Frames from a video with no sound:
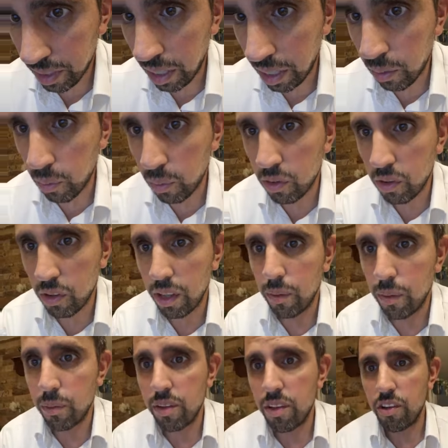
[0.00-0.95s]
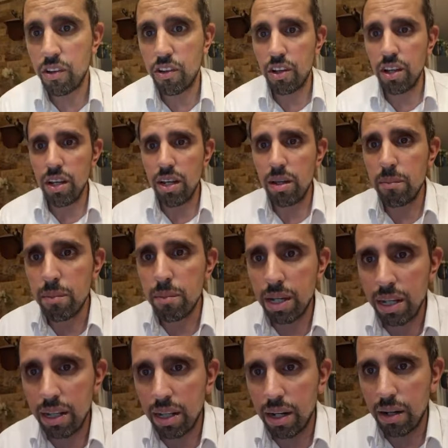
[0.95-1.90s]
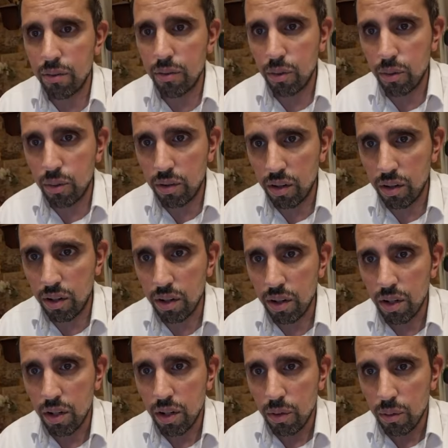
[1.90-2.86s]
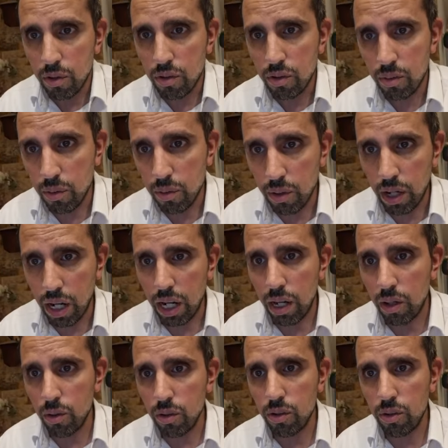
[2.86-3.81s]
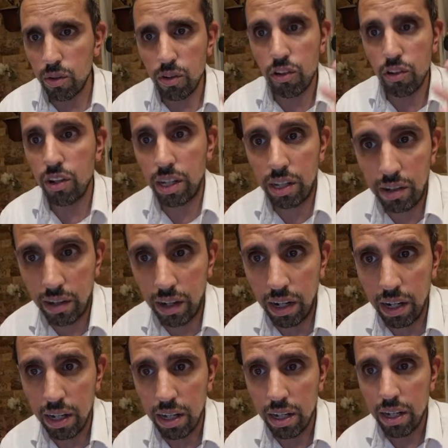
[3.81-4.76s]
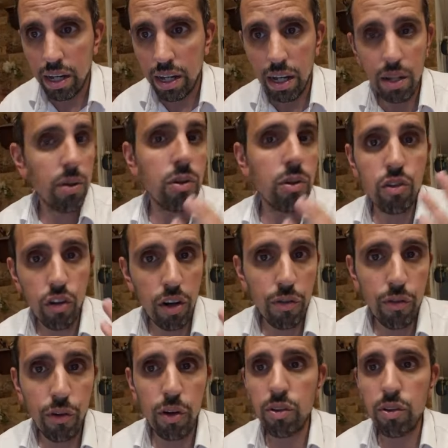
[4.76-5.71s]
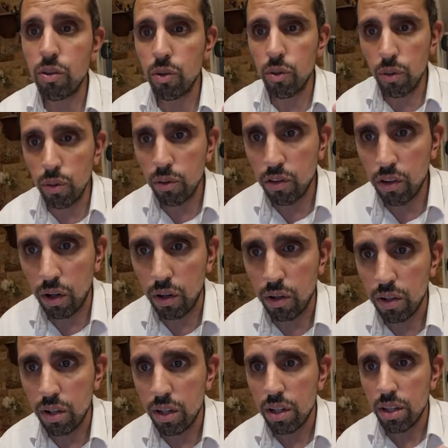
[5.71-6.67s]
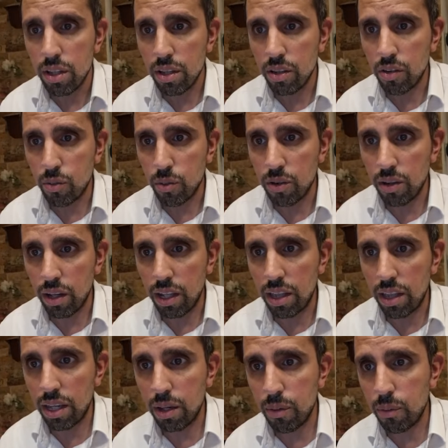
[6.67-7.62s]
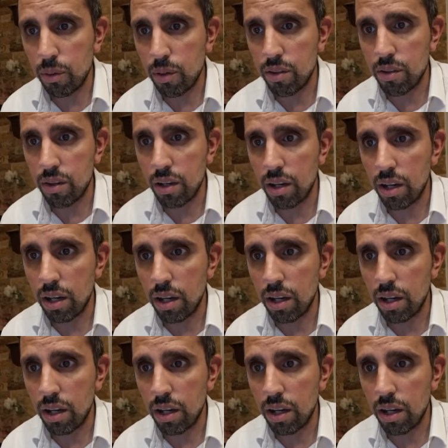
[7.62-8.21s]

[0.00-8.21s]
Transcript: Also, there was a Shir Mikhtav, also, which was on Halachot, on Shechita, and on Trefot, also. This was, I think it was